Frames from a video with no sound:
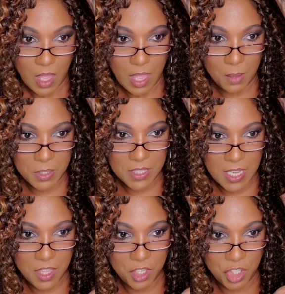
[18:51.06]
I would
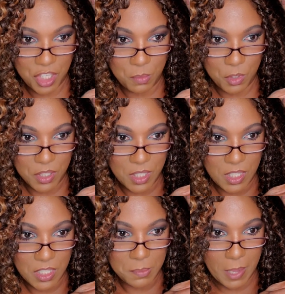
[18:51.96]
say the shimmers in
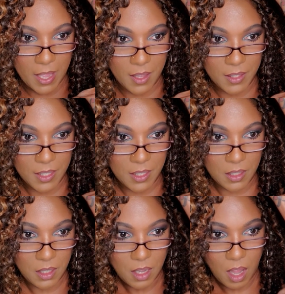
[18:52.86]
this
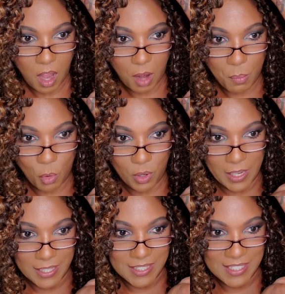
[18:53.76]
palette are more
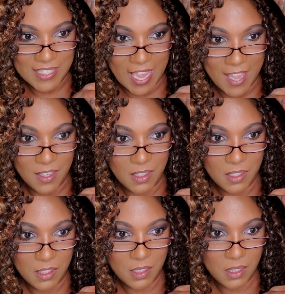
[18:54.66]
like
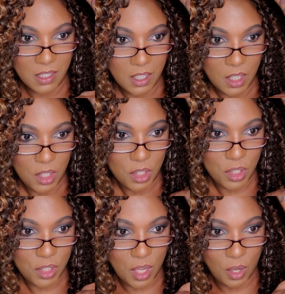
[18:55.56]
satins.
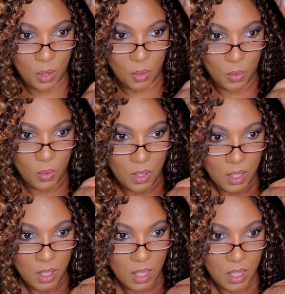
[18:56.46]
So
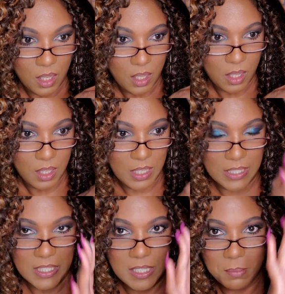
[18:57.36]
it
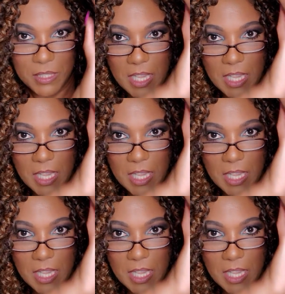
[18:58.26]
seems